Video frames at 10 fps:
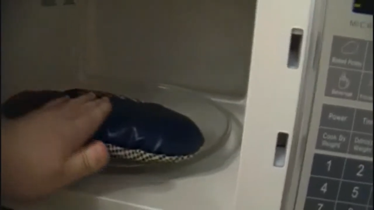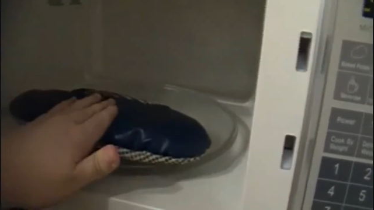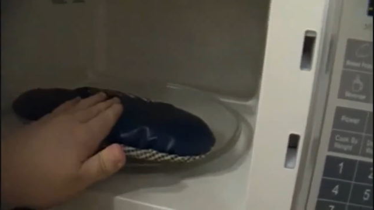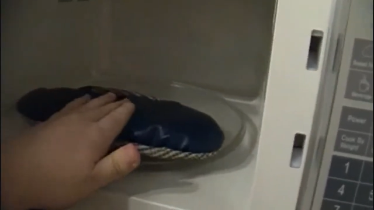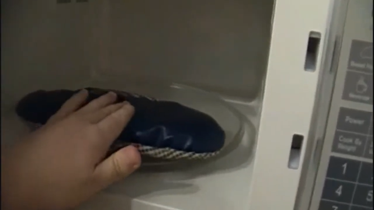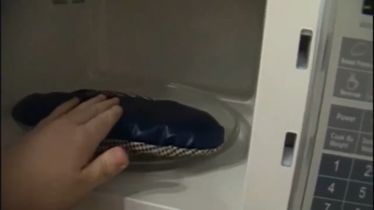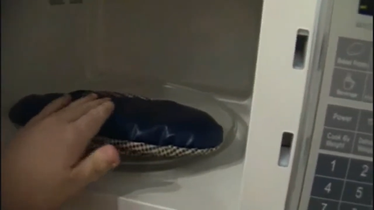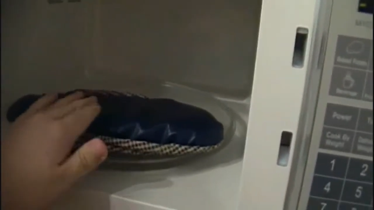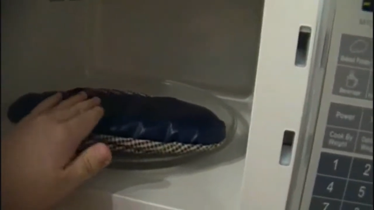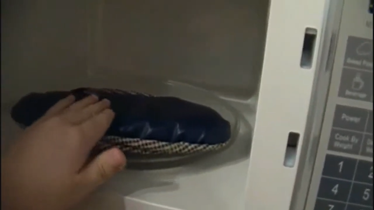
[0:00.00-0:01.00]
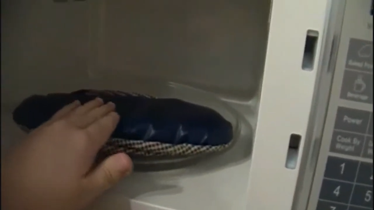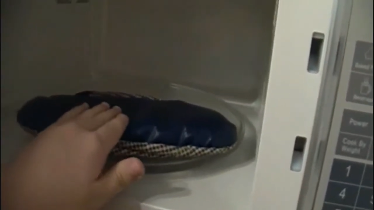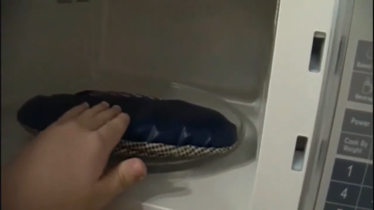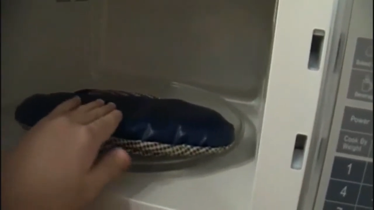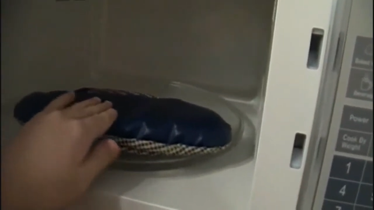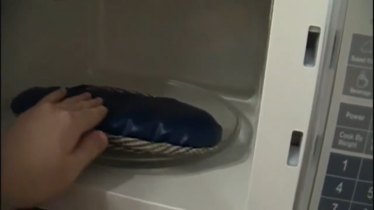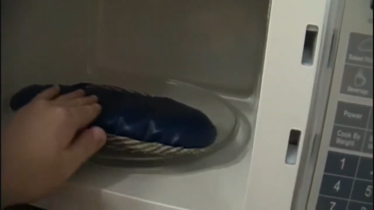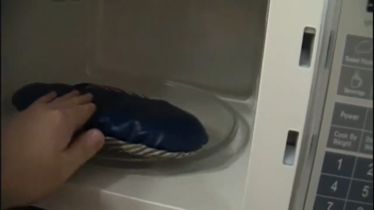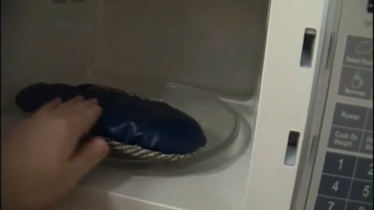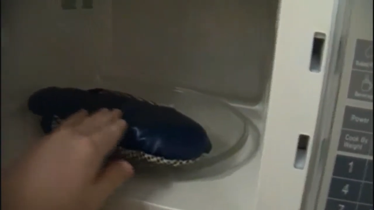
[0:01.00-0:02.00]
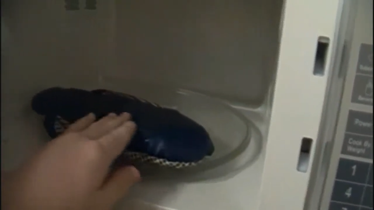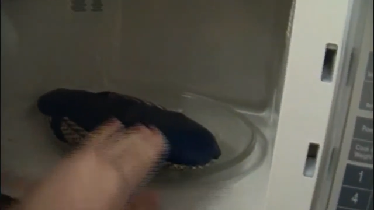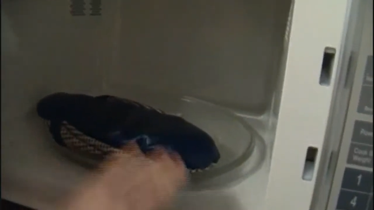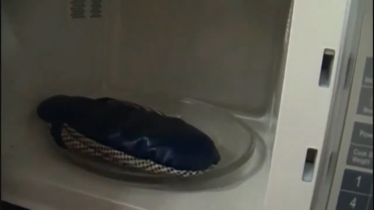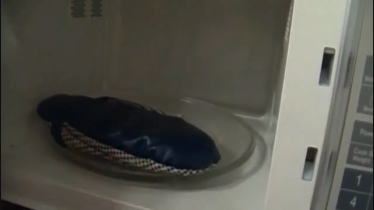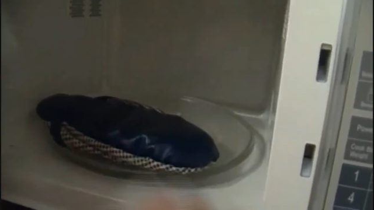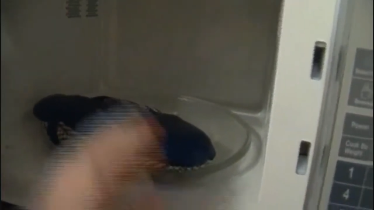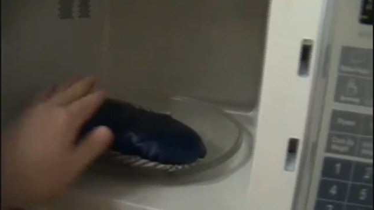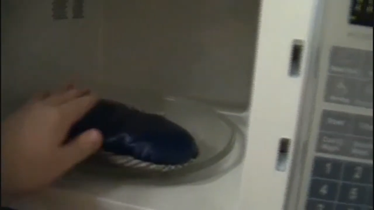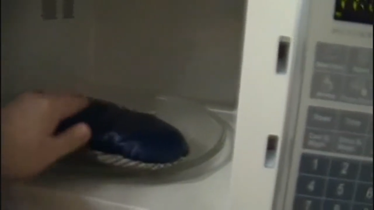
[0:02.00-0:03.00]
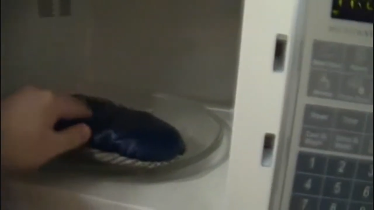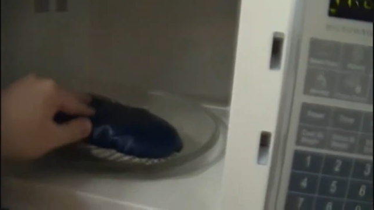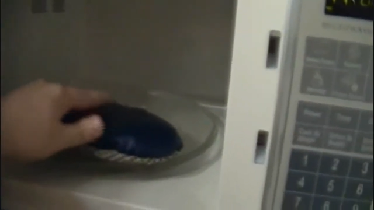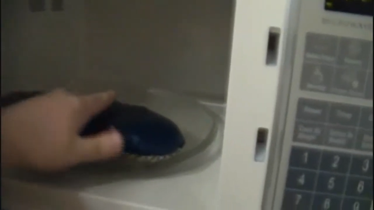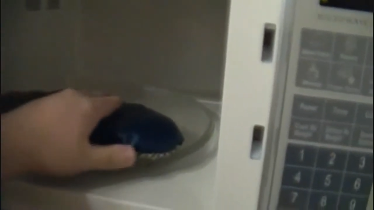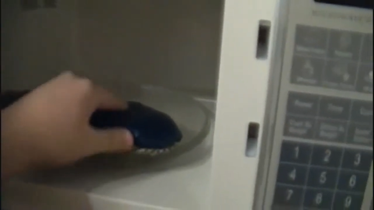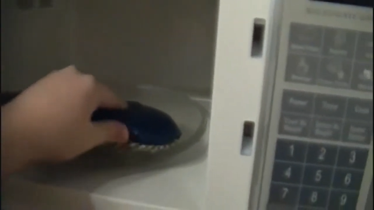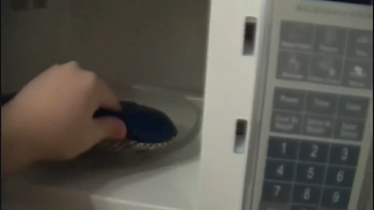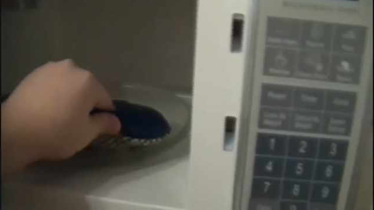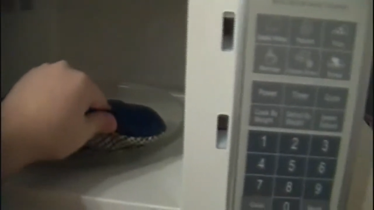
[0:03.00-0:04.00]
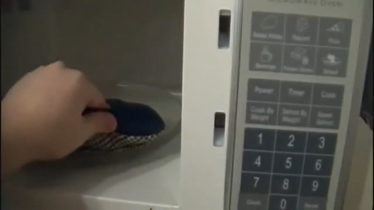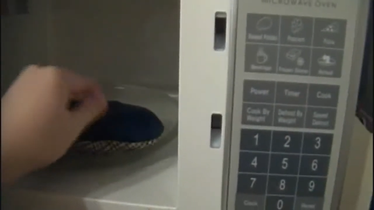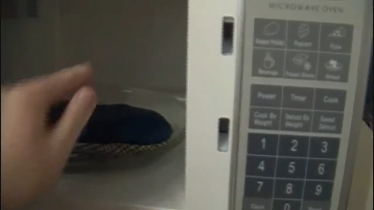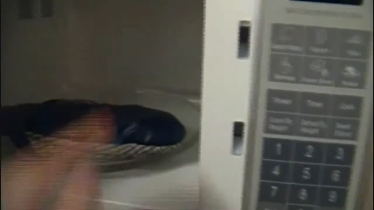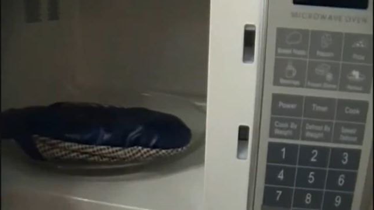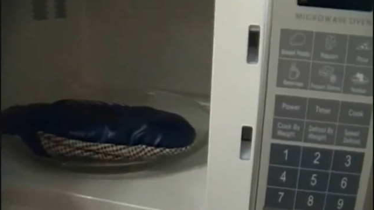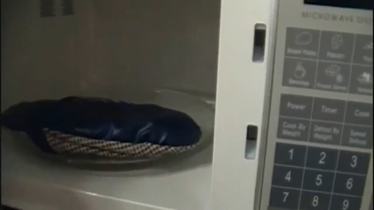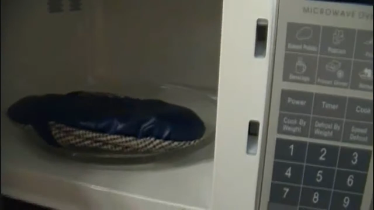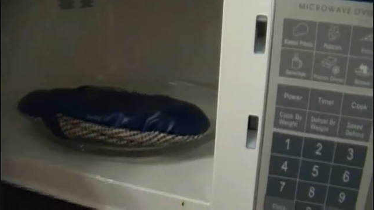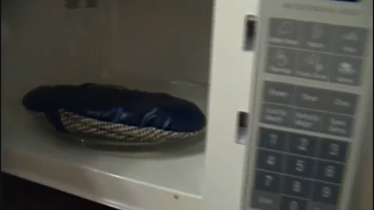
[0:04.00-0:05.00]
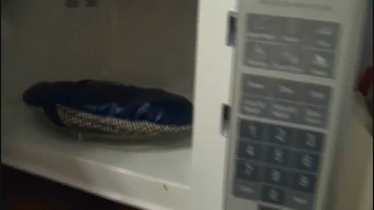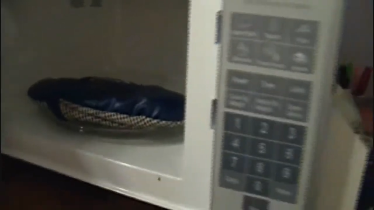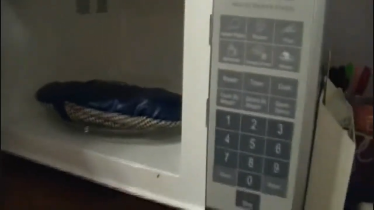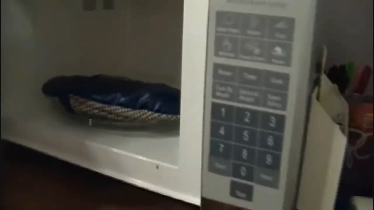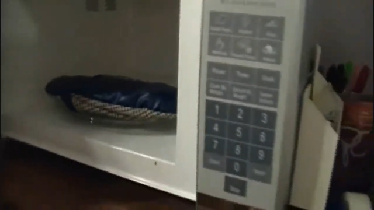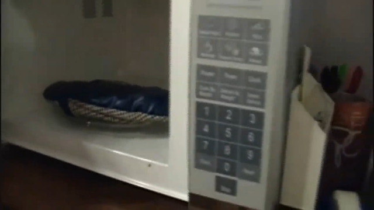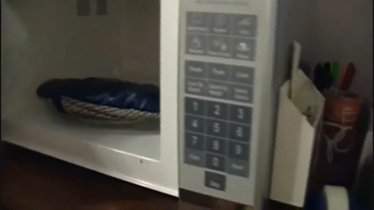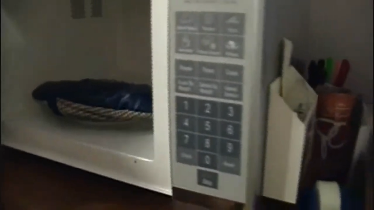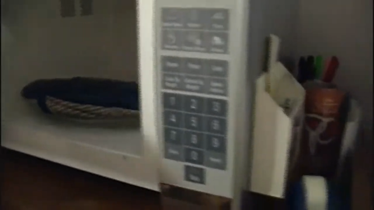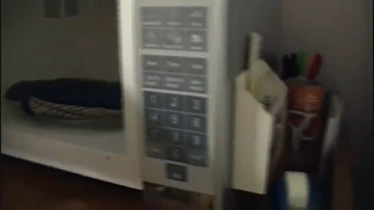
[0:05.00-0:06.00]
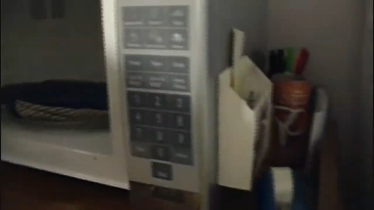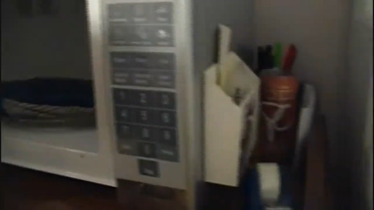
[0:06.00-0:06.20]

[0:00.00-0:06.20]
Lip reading: Nobody's mouth can be seen.